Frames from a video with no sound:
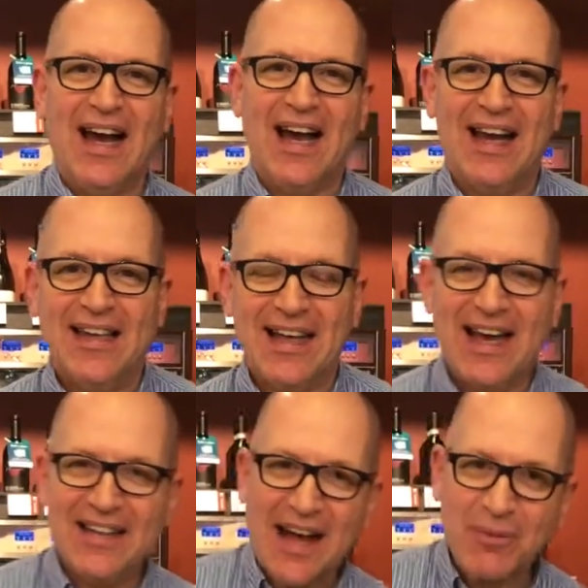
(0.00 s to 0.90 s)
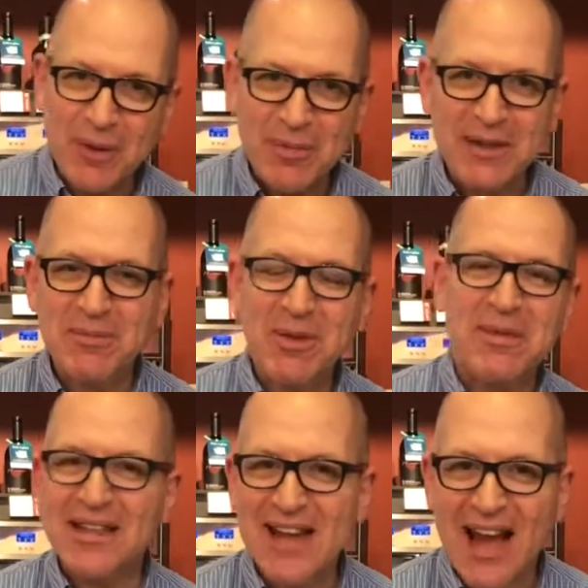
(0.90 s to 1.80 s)
I want to bring them
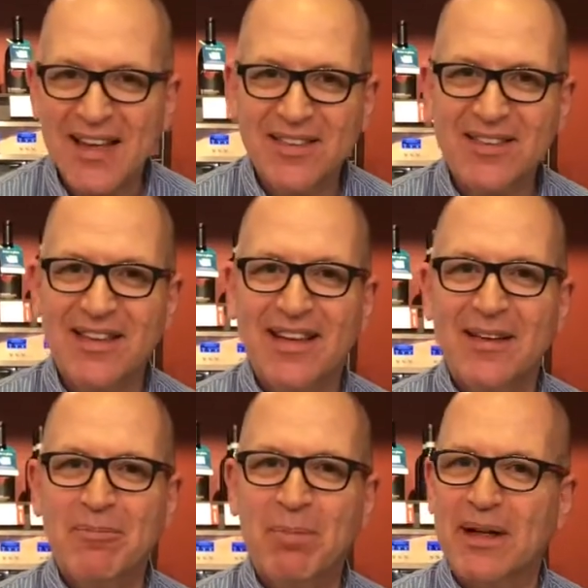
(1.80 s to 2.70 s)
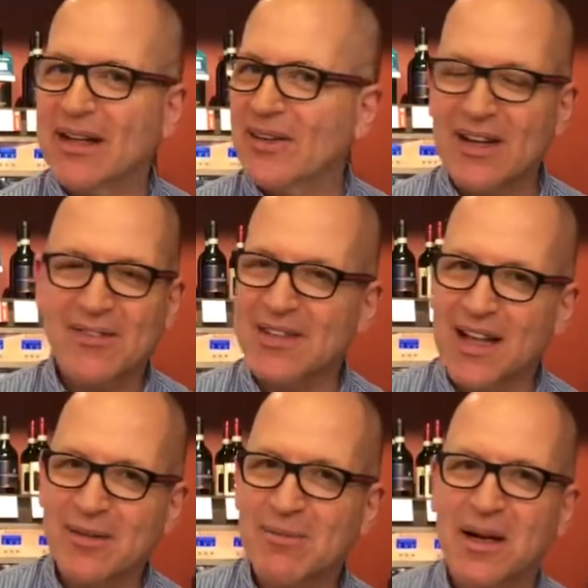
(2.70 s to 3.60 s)
something nice, but I don't have a
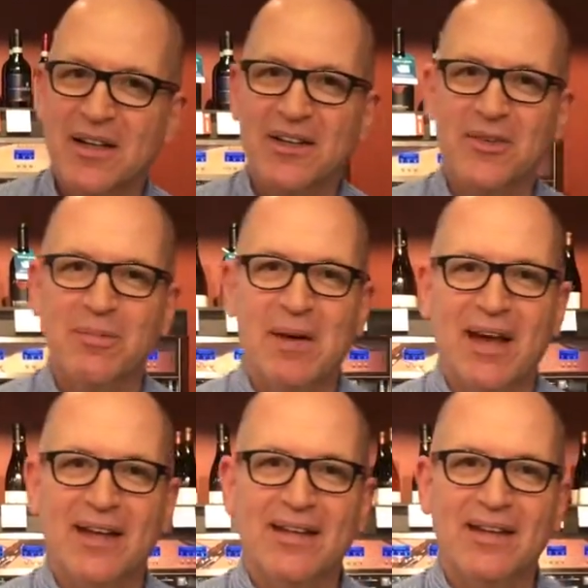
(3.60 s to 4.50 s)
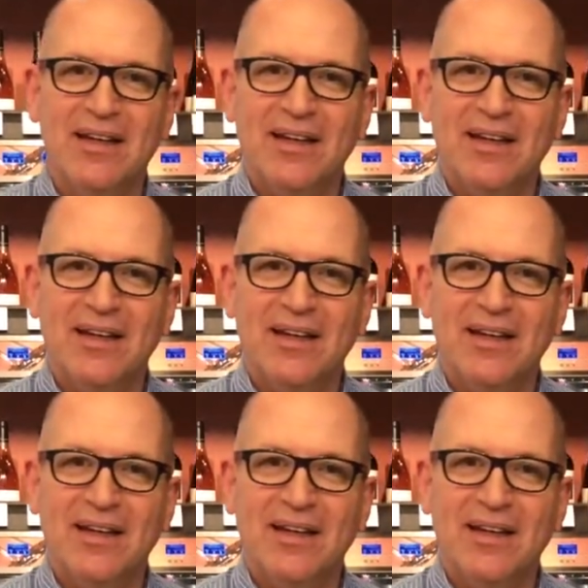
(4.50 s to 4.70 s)
lot of money to spend.